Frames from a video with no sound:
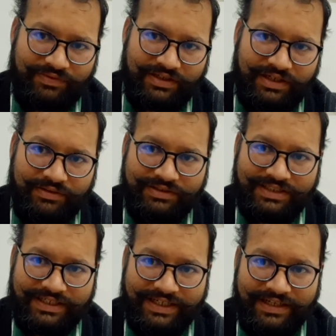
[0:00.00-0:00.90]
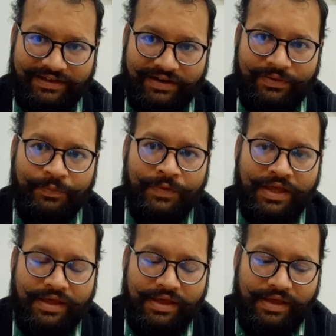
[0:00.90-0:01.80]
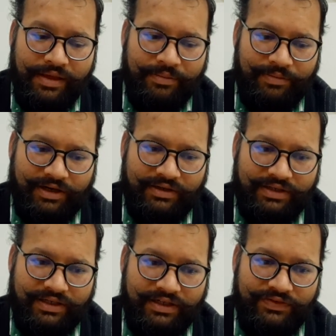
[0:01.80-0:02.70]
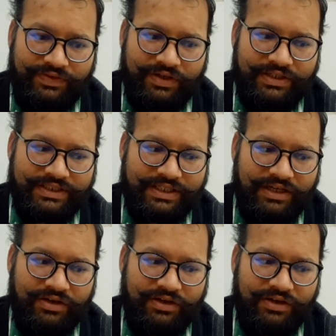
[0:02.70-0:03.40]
what I will say till now. But if you are scared